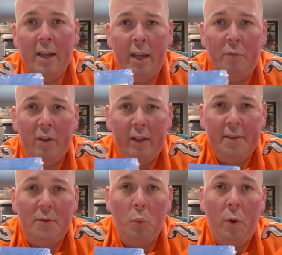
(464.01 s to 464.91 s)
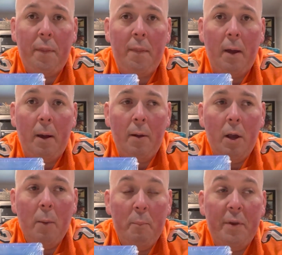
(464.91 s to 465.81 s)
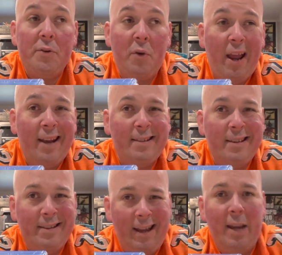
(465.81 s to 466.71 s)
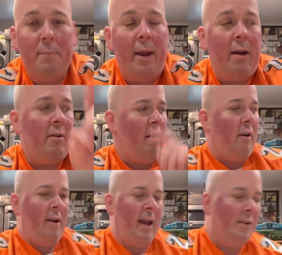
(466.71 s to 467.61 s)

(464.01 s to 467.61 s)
It released with Mr. X's Nightmare. All right, I